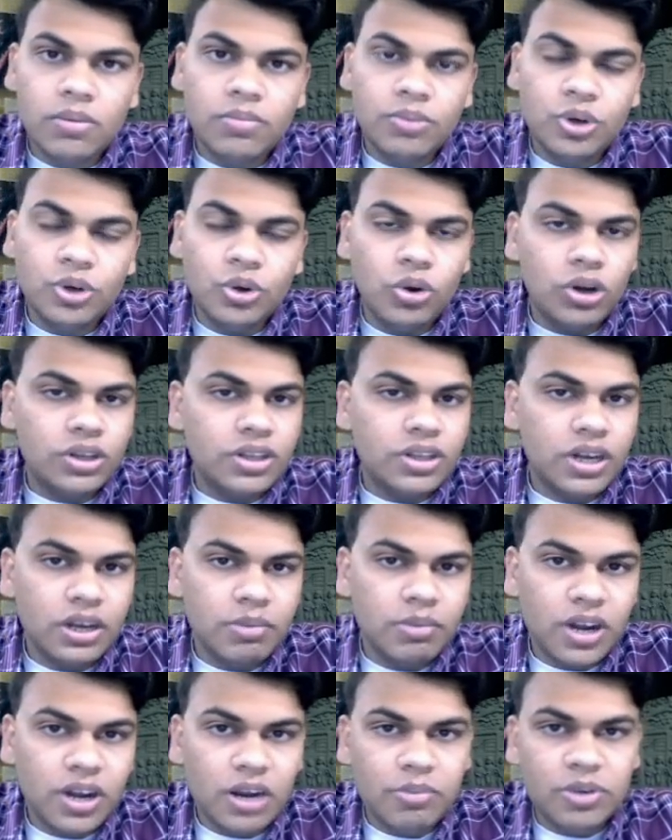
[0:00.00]
two or three
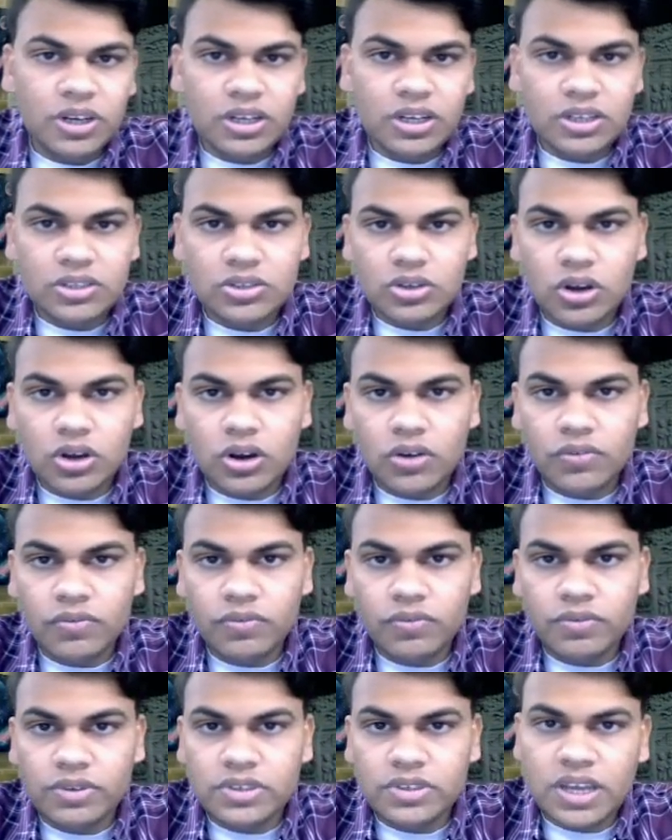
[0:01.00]
parameters of
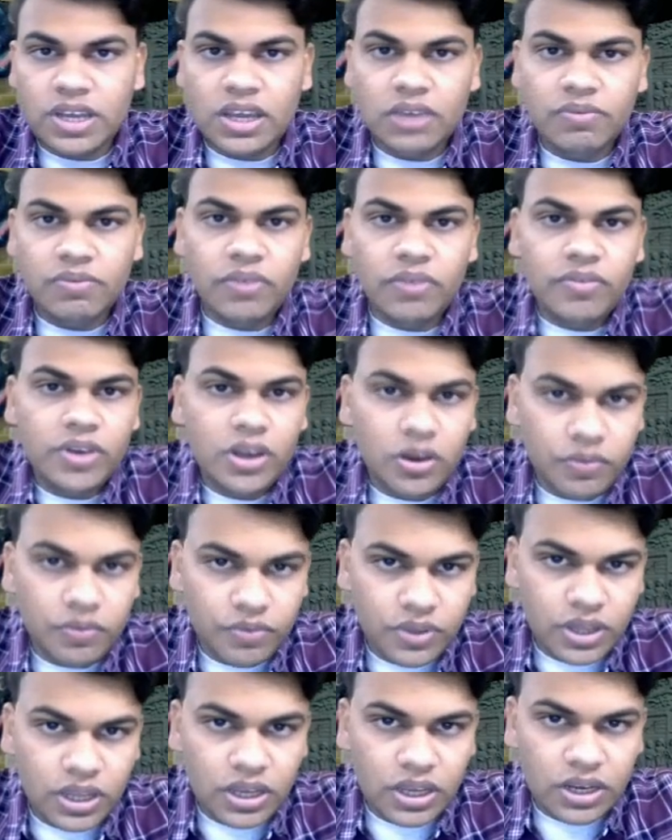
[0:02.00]
say 50
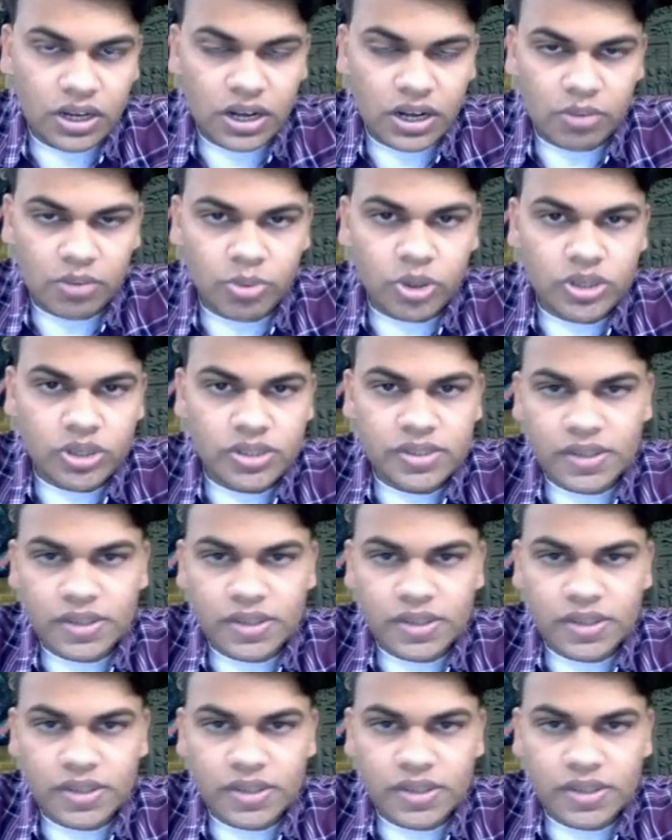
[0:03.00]
of the data points.